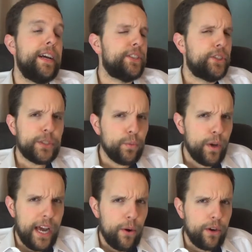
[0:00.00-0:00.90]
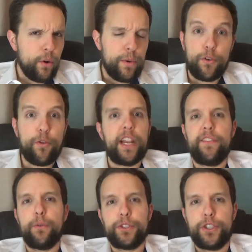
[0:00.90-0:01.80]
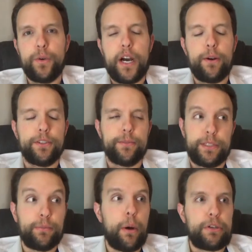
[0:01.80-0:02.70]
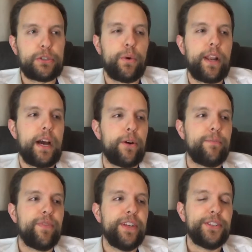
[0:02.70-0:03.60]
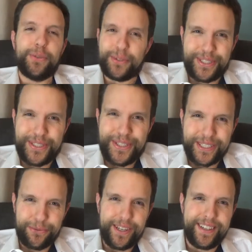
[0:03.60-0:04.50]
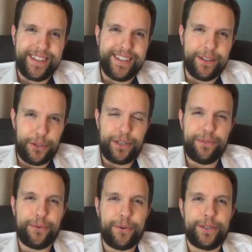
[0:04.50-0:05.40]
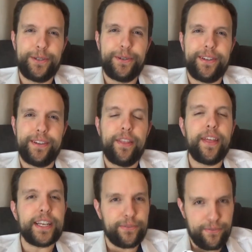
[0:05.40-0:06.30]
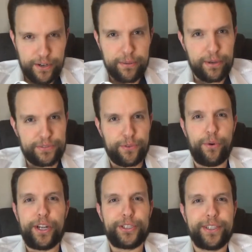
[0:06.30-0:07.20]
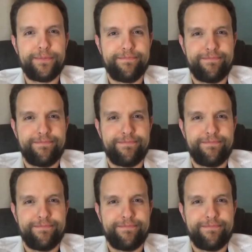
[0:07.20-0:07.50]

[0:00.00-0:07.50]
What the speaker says: Is it just 1 hour? It would be great if it was 2 hours, but it's probably just 1 hour. So we'll see you next week. Looking forward to it. Thanks very much for watching.